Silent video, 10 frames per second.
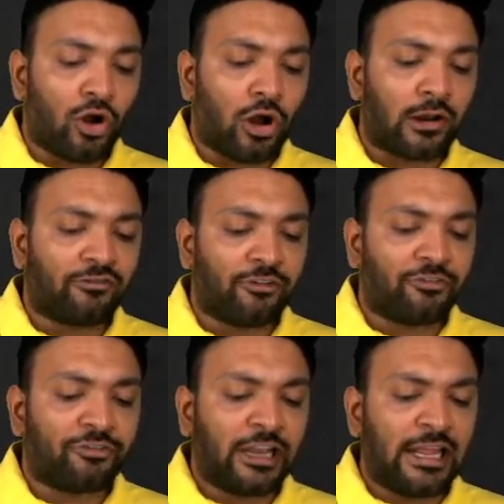on
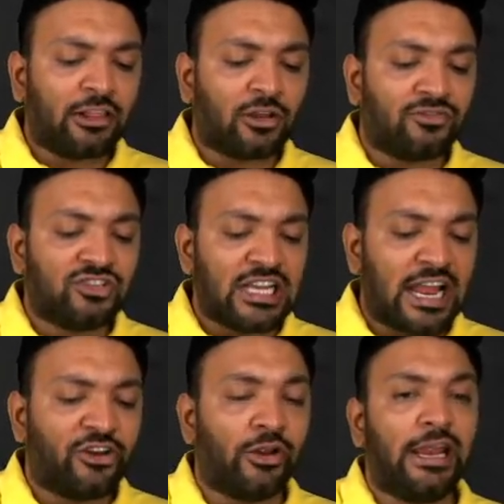15th of
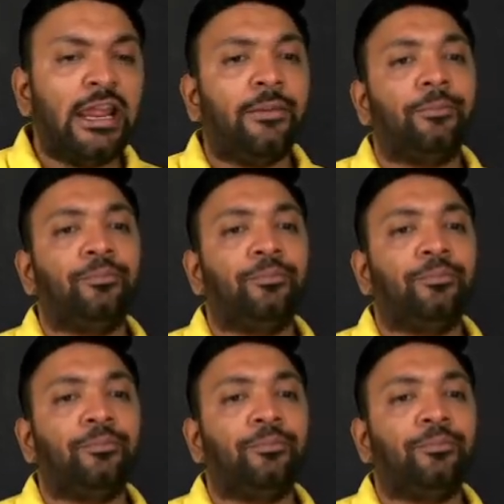January,